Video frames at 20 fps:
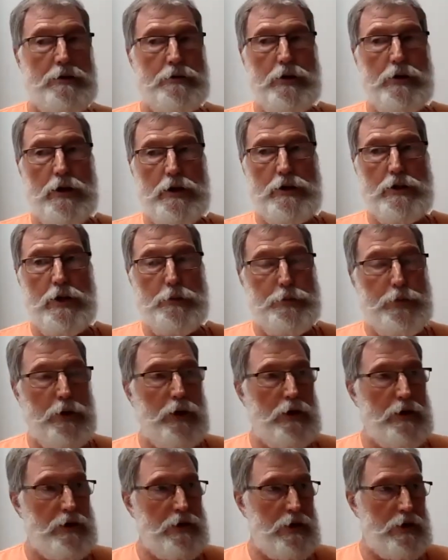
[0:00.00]
various
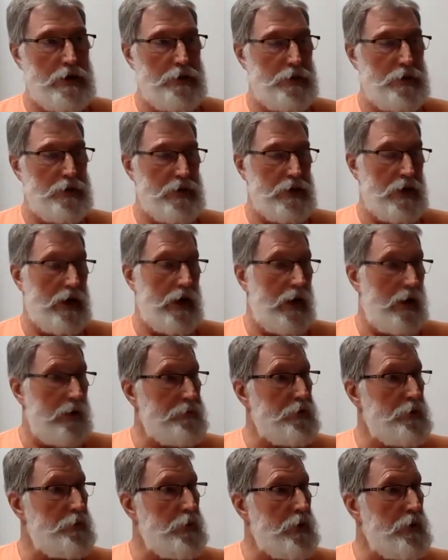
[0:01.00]
optical adjustments that
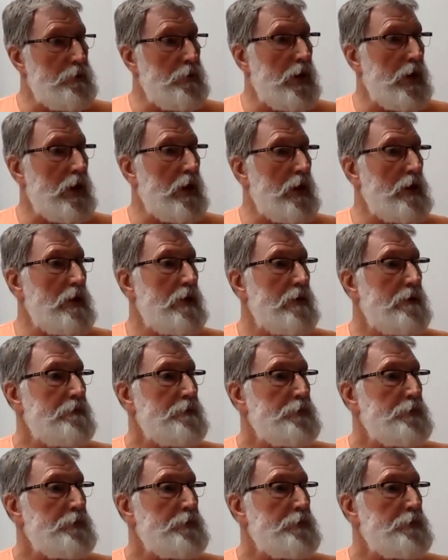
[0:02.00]
have to be made